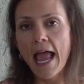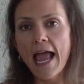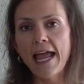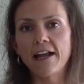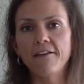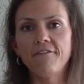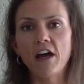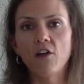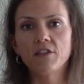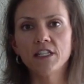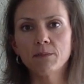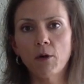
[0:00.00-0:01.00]
and I
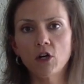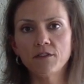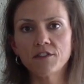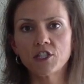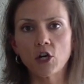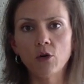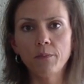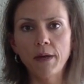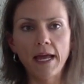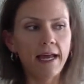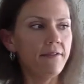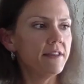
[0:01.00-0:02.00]
found this bar of soap
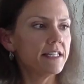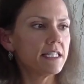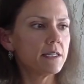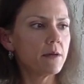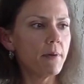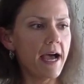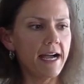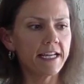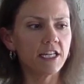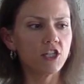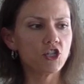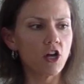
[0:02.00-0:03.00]
and this
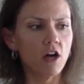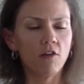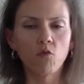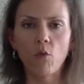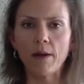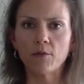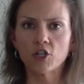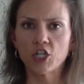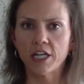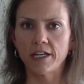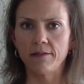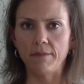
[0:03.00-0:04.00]
package of Weber
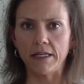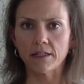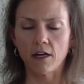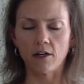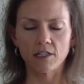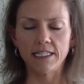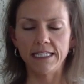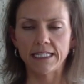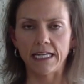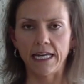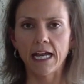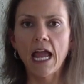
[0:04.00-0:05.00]
chicken
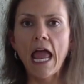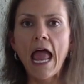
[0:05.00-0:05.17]
seasoning,